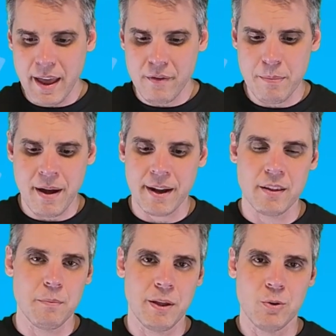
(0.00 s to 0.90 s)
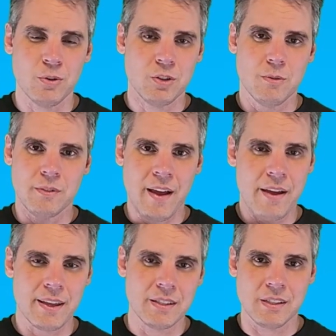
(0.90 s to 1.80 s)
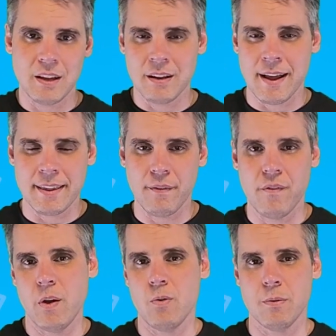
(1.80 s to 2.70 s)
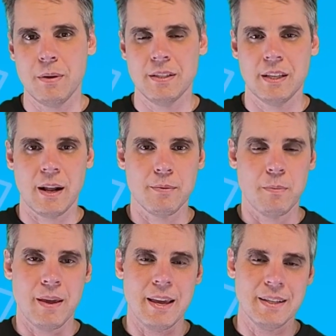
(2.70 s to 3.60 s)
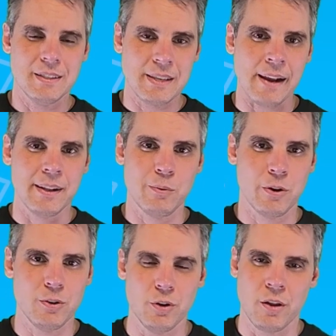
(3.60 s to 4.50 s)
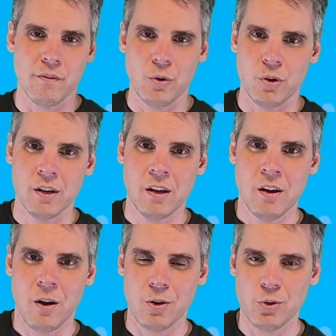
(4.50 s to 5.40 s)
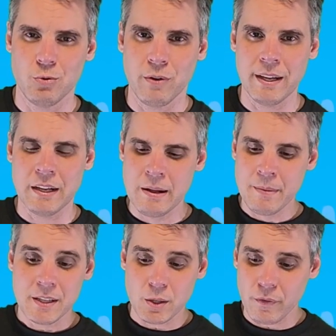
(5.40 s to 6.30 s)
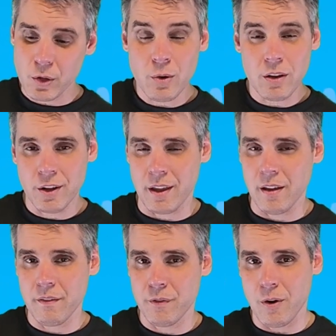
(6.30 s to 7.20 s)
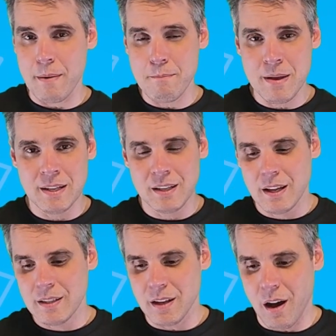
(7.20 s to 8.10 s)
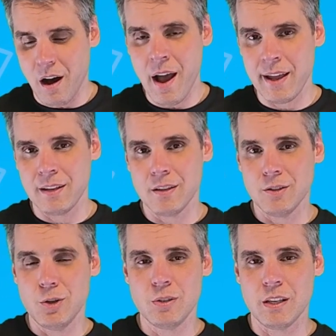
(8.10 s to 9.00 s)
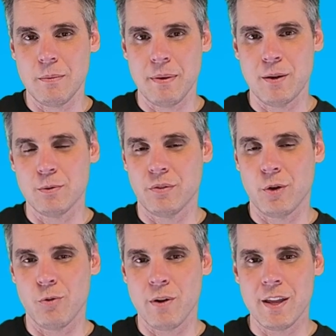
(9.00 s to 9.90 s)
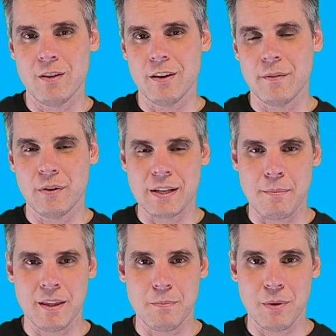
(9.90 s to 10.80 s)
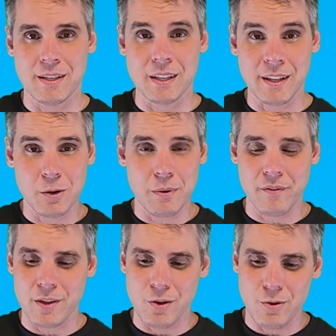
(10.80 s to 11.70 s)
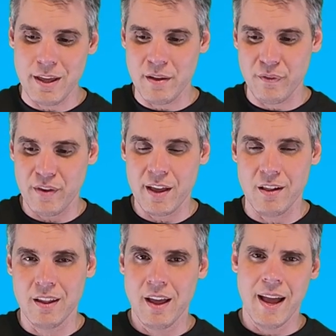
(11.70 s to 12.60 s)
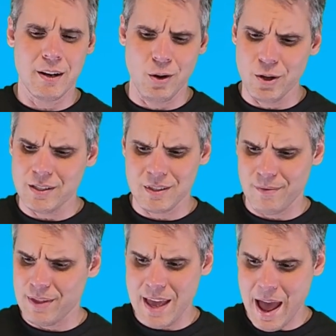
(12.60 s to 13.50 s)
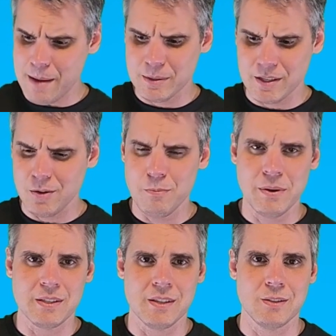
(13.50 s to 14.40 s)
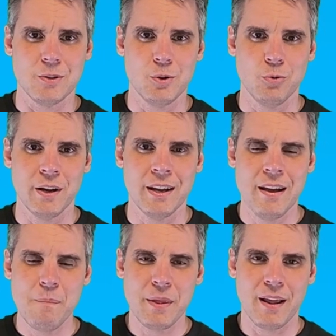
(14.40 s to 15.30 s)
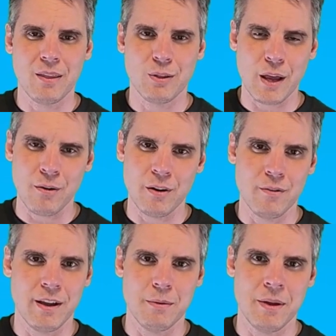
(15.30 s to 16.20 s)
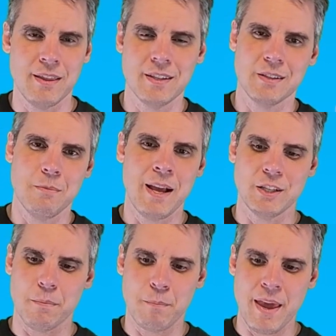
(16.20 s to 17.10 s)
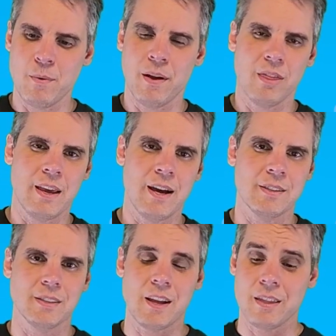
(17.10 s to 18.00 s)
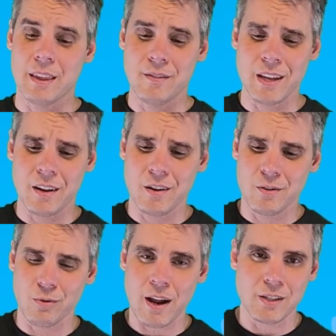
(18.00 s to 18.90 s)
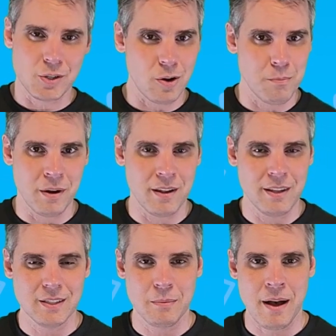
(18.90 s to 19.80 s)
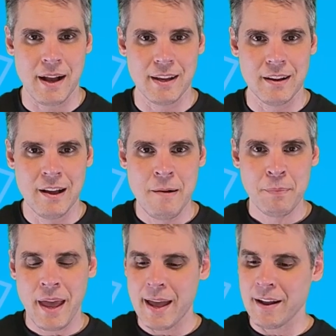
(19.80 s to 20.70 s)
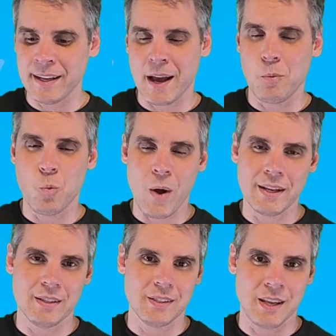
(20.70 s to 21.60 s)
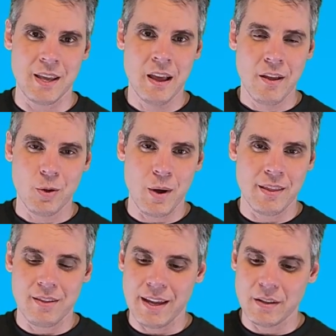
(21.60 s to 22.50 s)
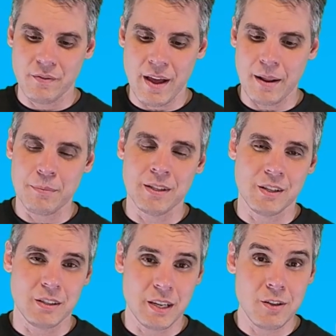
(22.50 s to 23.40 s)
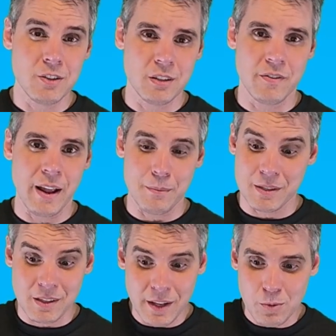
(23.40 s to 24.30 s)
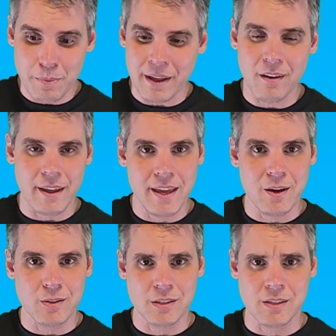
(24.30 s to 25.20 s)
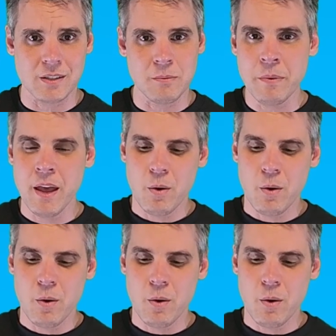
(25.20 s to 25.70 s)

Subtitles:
every part of the pedal in terms of how they sit and how they feel can be set up to be exactly what you're looking for on your rig. So if you are looking for a mid to high-end new set of pedals for your rig, you're looking for something that brings a little bit of a unique feel and looks the absolute business on your rig, then I thoroughly recommend the Simagic P1000s. I think they've done a great job bringing these to market, and I can't wait to see the way that they develop and continue to develop this little pedal ecosystem